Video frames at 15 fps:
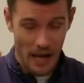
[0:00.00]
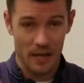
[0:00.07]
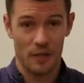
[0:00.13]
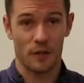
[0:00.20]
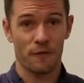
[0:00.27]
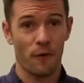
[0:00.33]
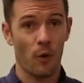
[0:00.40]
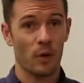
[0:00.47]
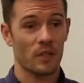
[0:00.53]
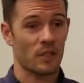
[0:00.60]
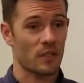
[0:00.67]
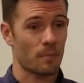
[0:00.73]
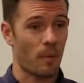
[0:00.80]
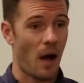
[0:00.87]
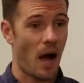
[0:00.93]

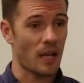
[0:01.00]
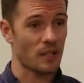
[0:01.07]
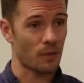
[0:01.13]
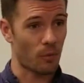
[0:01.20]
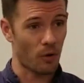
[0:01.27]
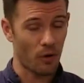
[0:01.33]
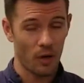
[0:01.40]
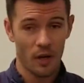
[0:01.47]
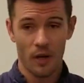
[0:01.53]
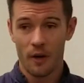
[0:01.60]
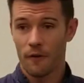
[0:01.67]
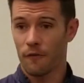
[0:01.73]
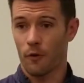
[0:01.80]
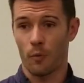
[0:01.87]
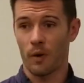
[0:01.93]
And when it
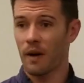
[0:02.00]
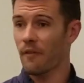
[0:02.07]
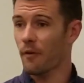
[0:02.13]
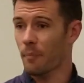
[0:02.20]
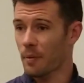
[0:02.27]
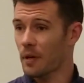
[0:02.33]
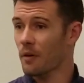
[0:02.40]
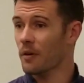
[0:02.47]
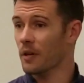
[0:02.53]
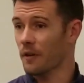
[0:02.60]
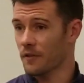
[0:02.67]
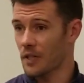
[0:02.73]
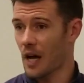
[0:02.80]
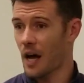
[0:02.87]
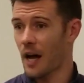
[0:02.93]
wanders, not beating
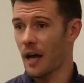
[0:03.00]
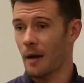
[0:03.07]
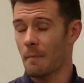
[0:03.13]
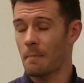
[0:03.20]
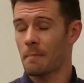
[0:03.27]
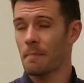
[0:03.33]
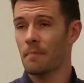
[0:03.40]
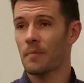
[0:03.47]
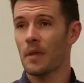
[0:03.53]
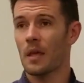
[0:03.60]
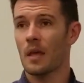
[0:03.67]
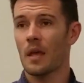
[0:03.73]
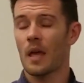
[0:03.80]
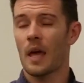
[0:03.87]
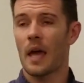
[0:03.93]
yourself up, but just
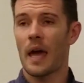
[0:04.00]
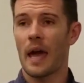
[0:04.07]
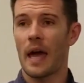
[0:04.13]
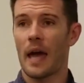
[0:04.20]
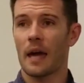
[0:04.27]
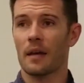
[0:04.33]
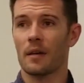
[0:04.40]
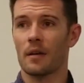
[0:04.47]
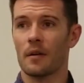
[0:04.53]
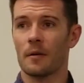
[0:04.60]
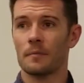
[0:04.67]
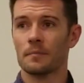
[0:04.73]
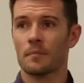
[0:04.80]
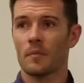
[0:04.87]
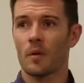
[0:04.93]
having the wherewithal to
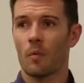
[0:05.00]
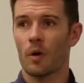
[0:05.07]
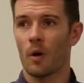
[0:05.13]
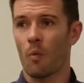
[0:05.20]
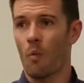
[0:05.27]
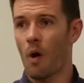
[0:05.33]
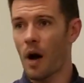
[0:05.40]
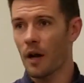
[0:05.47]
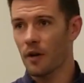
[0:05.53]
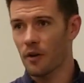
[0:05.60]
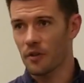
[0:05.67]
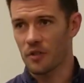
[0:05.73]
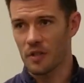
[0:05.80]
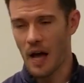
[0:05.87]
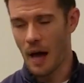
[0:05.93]
bring it back and be in
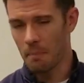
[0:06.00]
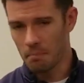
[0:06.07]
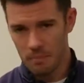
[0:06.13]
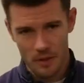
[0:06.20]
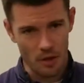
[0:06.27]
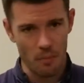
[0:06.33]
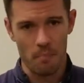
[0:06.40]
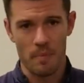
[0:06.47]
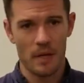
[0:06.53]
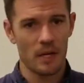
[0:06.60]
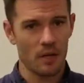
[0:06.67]
the moment. And